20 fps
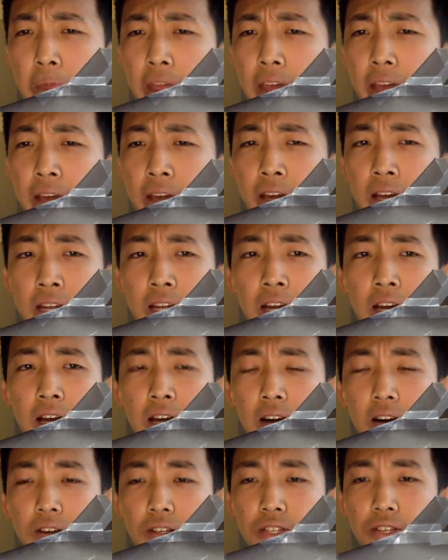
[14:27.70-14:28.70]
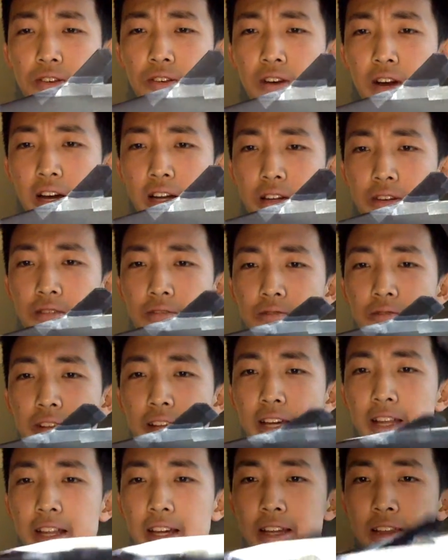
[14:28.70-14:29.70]
And also, I don't
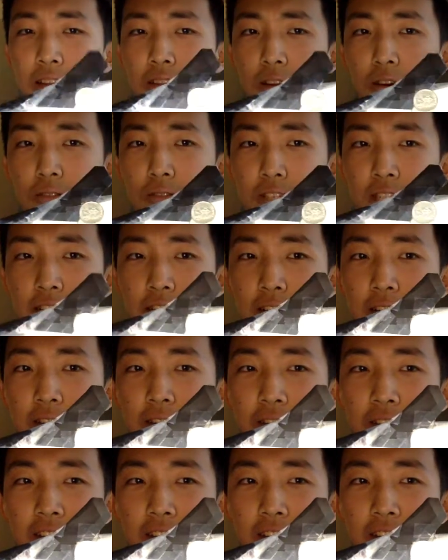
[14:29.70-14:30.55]
really like the lower side.